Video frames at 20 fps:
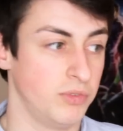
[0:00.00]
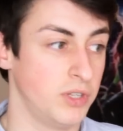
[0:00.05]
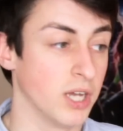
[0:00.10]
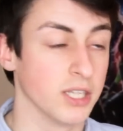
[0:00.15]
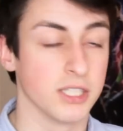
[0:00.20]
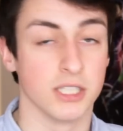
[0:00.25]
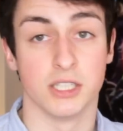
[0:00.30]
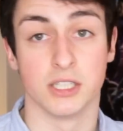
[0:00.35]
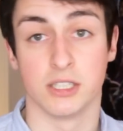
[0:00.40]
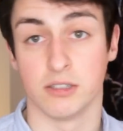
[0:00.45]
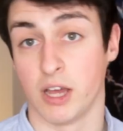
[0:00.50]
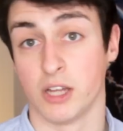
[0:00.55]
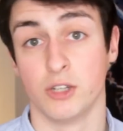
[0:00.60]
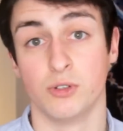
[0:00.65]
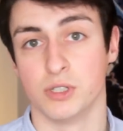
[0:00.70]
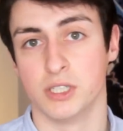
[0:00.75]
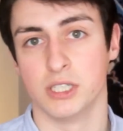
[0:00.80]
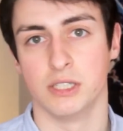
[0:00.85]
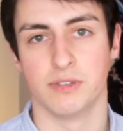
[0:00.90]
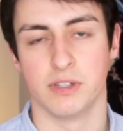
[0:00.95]
dozens,
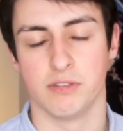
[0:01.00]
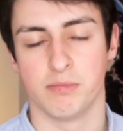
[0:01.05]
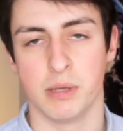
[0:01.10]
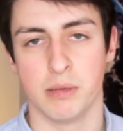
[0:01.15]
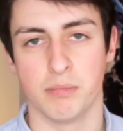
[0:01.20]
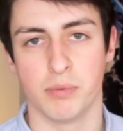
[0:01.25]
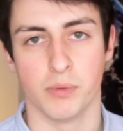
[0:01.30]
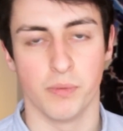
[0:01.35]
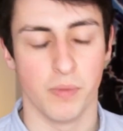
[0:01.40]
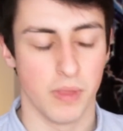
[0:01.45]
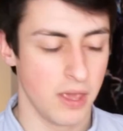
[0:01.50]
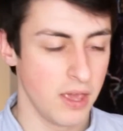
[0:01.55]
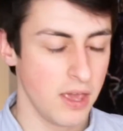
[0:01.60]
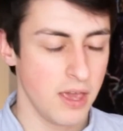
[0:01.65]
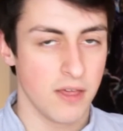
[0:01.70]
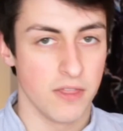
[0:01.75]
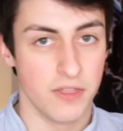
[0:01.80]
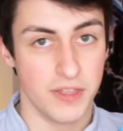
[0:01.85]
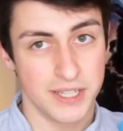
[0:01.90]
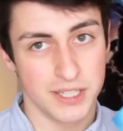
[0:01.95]
hundreds even of people.
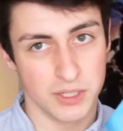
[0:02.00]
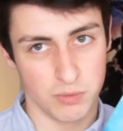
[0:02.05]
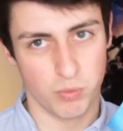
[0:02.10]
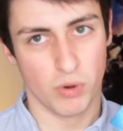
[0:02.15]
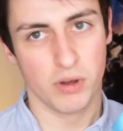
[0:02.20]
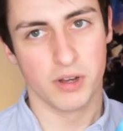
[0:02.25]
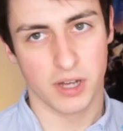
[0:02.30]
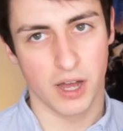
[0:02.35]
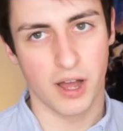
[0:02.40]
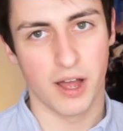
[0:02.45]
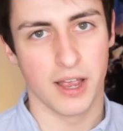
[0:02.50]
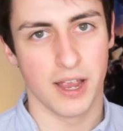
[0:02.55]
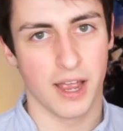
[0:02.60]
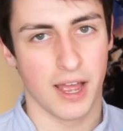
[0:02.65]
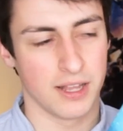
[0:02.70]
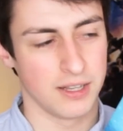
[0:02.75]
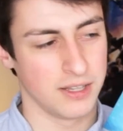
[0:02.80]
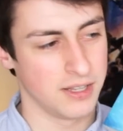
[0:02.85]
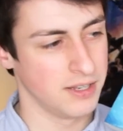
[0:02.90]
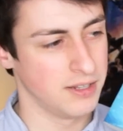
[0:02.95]
This is one guy,
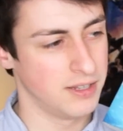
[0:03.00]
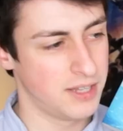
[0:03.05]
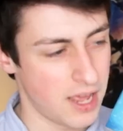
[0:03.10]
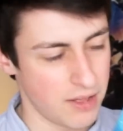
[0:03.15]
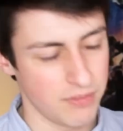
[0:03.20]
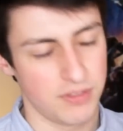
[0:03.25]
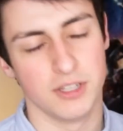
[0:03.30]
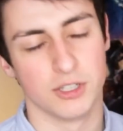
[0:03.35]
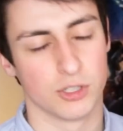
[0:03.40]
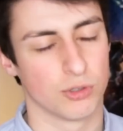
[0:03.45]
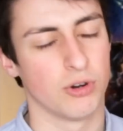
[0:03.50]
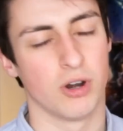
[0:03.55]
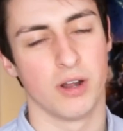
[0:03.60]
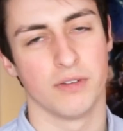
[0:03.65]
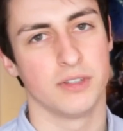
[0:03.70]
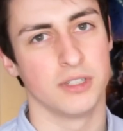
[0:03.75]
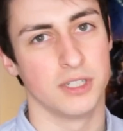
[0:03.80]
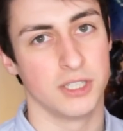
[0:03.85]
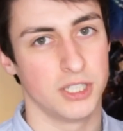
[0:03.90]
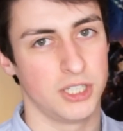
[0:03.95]
and the depth he's
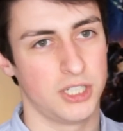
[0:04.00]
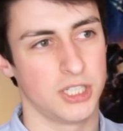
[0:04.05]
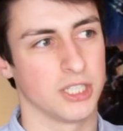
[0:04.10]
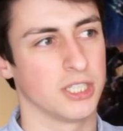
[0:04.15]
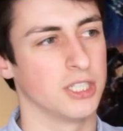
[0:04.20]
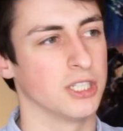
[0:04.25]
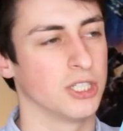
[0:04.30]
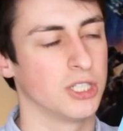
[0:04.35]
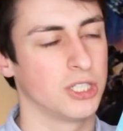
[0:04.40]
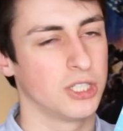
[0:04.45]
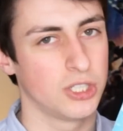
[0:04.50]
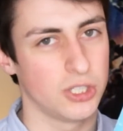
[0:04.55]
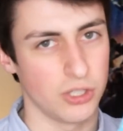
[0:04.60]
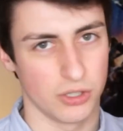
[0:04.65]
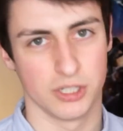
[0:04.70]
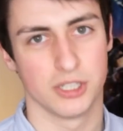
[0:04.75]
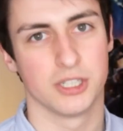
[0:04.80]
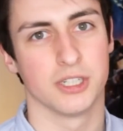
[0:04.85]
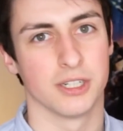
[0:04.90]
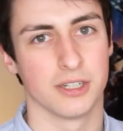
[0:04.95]
crafted is just
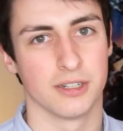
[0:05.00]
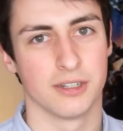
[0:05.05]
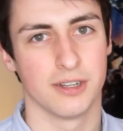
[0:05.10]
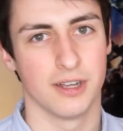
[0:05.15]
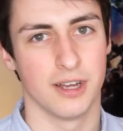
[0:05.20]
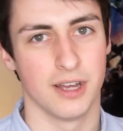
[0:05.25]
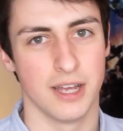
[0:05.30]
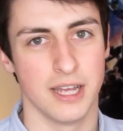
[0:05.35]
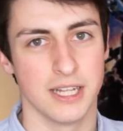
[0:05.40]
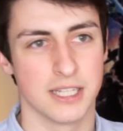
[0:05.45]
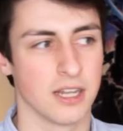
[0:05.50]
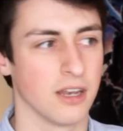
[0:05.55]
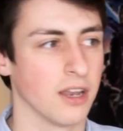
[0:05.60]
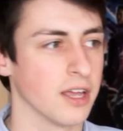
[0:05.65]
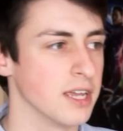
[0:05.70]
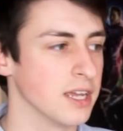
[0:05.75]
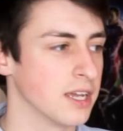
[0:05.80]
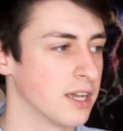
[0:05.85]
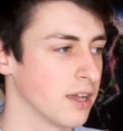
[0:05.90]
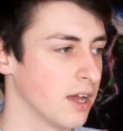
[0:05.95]
astonishing. It's
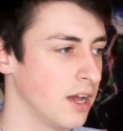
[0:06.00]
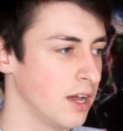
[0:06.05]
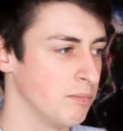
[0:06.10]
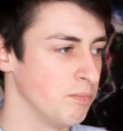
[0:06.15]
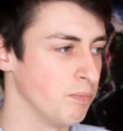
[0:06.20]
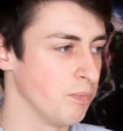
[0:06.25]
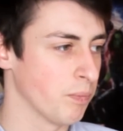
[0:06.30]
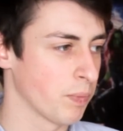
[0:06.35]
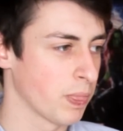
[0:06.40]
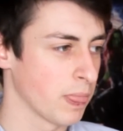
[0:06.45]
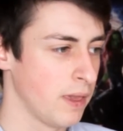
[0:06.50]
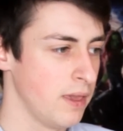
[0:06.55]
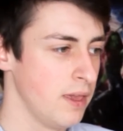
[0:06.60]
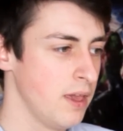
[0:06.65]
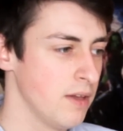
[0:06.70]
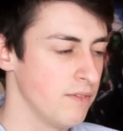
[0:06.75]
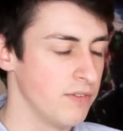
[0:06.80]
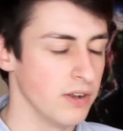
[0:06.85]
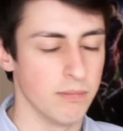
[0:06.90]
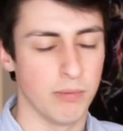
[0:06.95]
like
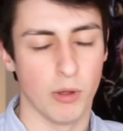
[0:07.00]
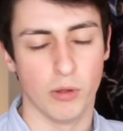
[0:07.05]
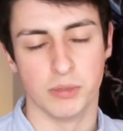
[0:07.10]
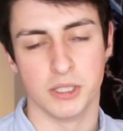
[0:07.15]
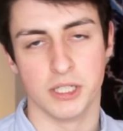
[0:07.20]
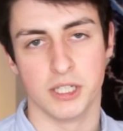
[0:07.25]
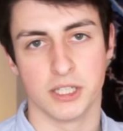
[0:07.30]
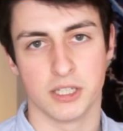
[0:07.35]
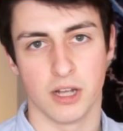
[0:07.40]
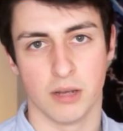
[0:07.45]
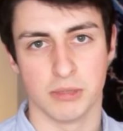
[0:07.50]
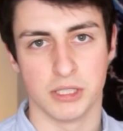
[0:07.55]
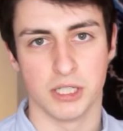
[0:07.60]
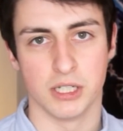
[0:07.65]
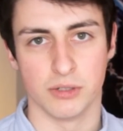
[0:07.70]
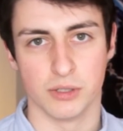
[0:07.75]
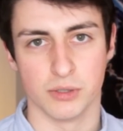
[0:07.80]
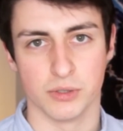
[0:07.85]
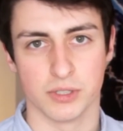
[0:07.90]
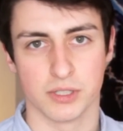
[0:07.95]
Philip Pullman's Dark
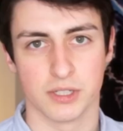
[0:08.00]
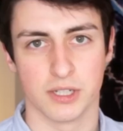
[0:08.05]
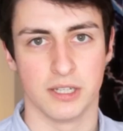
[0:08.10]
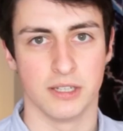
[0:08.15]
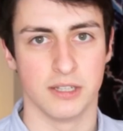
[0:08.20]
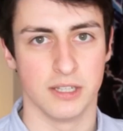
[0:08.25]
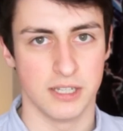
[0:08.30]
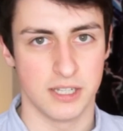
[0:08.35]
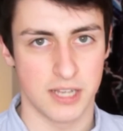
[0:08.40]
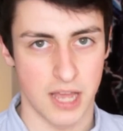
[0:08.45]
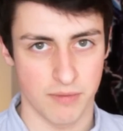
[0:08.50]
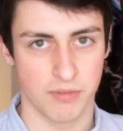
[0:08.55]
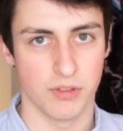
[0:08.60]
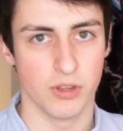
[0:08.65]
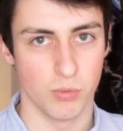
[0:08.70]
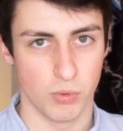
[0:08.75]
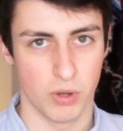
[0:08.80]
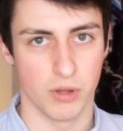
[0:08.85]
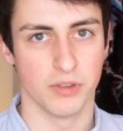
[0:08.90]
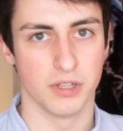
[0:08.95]
Materials in the depth
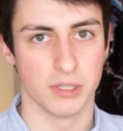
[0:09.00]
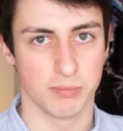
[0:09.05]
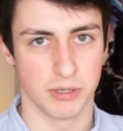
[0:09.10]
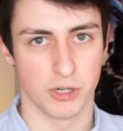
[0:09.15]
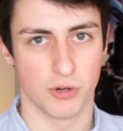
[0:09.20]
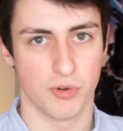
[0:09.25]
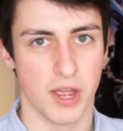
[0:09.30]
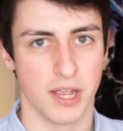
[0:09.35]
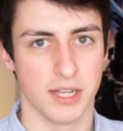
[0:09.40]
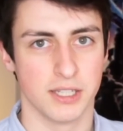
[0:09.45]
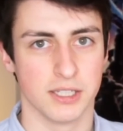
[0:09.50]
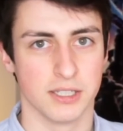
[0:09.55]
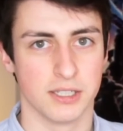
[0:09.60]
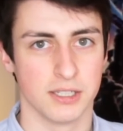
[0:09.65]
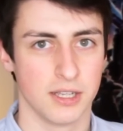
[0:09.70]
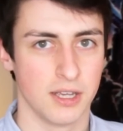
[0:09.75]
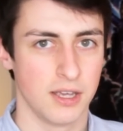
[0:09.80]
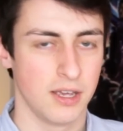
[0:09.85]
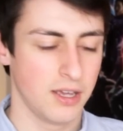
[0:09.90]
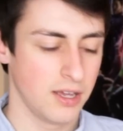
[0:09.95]
of the world that's been
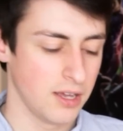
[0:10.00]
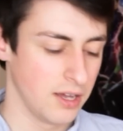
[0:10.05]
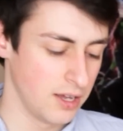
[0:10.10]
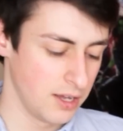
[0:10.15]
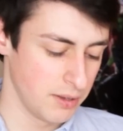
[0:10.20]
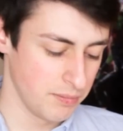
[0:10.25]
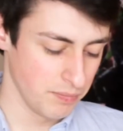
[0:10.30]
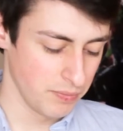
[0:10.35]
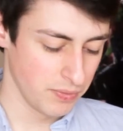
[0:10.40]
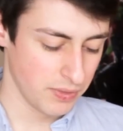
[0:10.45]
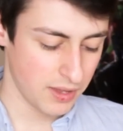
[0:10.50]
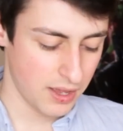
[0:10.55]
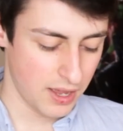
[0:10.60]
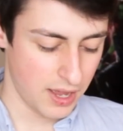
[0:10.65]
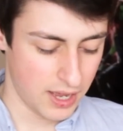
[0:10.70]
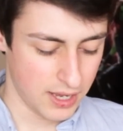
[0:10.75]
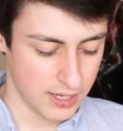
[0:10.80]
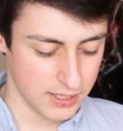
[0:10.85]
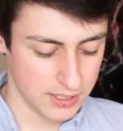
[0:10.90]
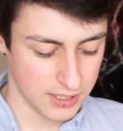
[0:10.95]
created.
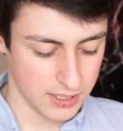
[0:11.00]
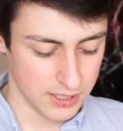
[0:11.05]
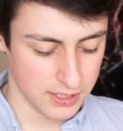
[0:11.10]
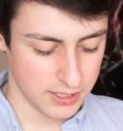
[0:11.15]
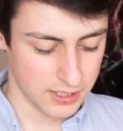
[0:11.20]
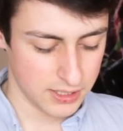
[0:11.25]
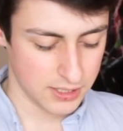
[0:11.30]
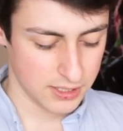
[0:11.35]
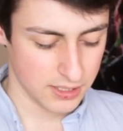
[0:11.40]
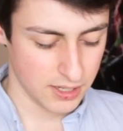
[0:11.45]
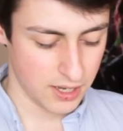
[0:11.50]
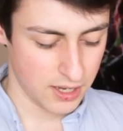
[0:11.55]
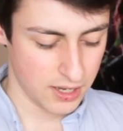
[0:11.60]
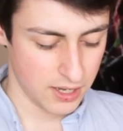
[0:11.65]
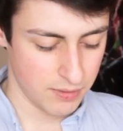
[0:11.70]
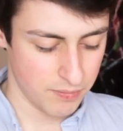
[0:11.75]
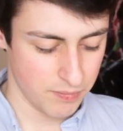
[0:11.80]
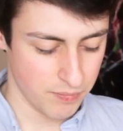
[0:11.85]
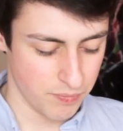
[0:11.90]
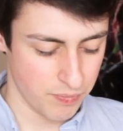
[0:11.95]
And
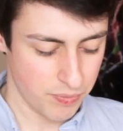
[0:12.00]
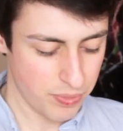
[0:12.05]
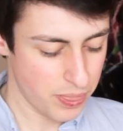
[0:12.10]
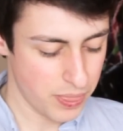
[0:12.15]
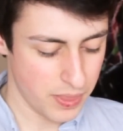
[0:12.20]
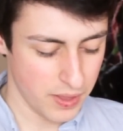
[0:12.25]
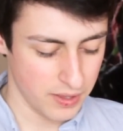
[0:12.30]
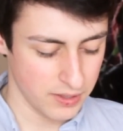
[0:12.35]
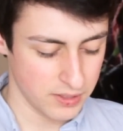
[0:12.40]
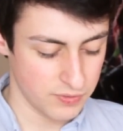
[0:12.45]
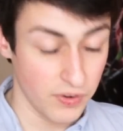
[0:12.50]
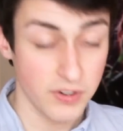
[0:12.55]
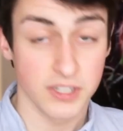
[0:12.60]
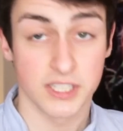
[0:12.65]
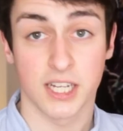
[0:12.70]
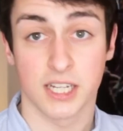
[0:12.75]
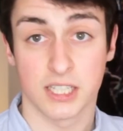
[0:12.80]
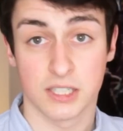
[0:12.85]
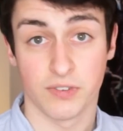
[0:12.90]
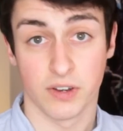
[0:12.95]
it's
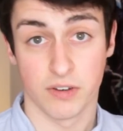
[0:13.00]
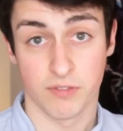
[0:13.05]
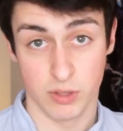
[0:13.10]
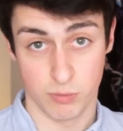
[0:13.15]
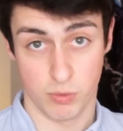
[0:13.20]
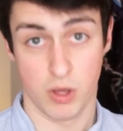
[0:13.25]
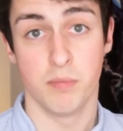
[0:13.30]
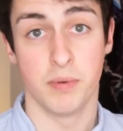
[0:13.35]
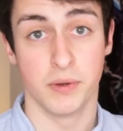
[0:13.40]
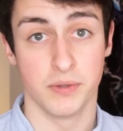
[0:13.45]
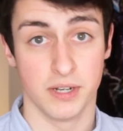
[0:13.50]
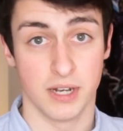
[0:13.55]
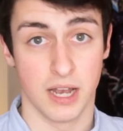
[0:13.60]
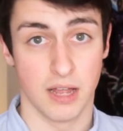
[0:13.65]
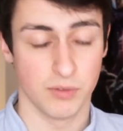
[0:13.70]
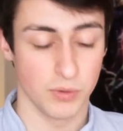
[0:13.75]
very satisfying from the world-building